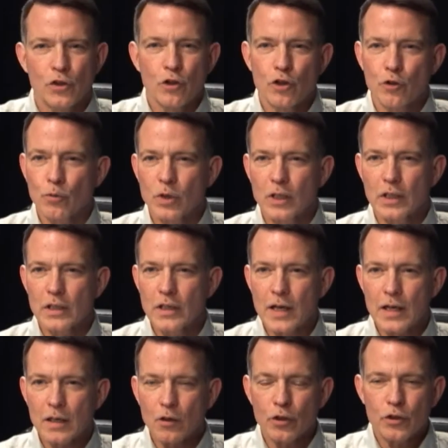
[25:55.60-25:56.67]
So you're really
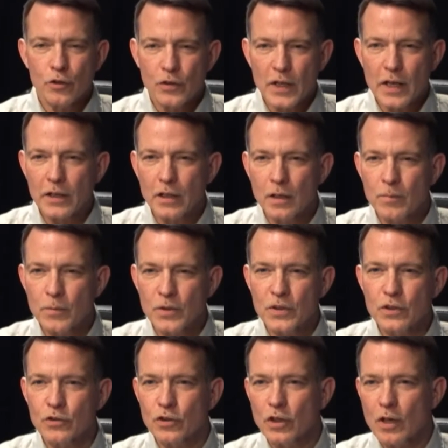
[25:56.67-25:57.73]
not, are you taking a
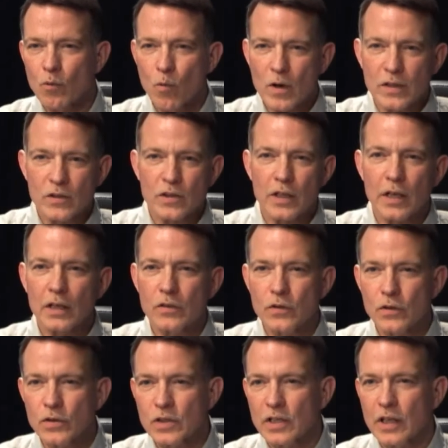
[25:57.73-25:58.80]
position on one
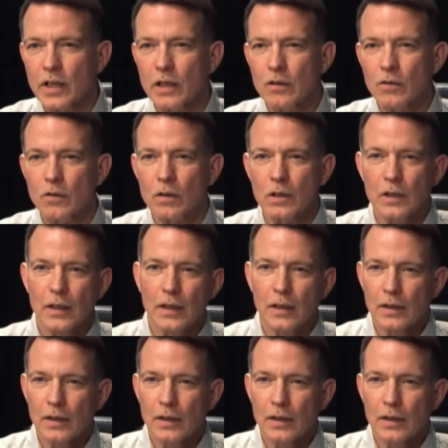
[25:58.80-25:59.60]
state, two state, or